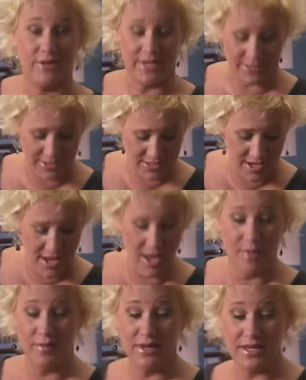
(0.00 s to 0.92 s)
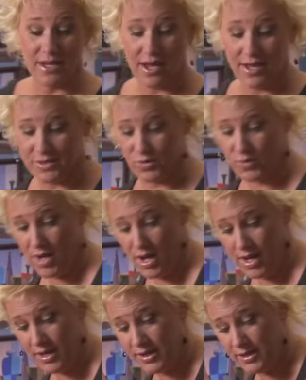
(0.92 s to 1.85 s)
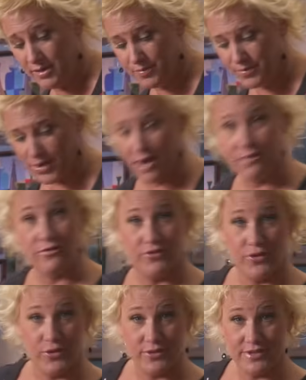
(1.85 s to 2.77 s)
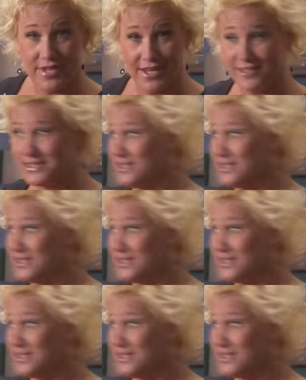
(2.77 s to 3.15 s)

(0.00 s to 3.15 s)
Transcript: it because why? Brown food tastes